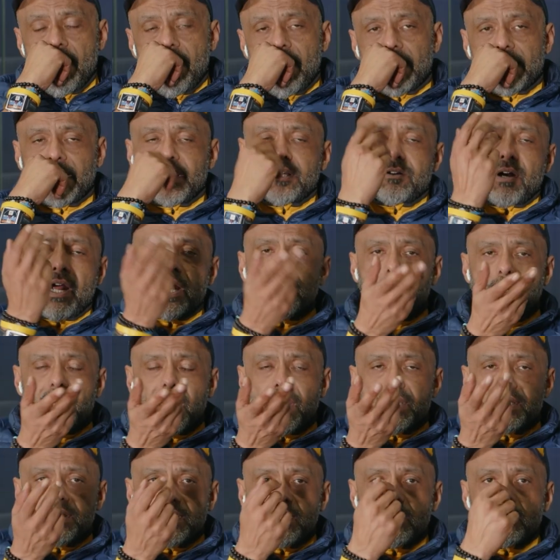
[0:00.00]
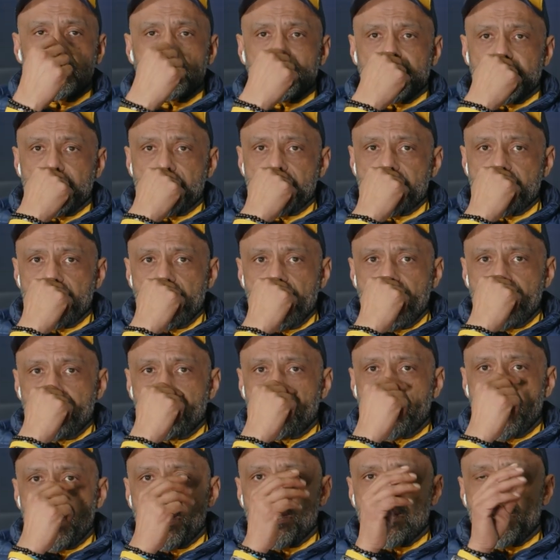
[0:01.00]
Okay, granted, we don't deal on this,
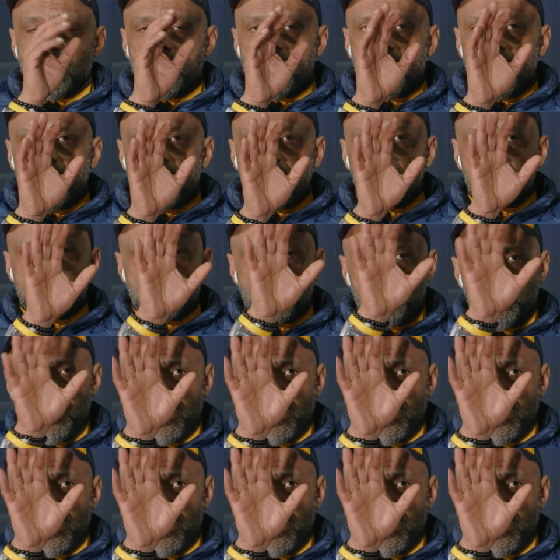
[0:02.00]
but it was a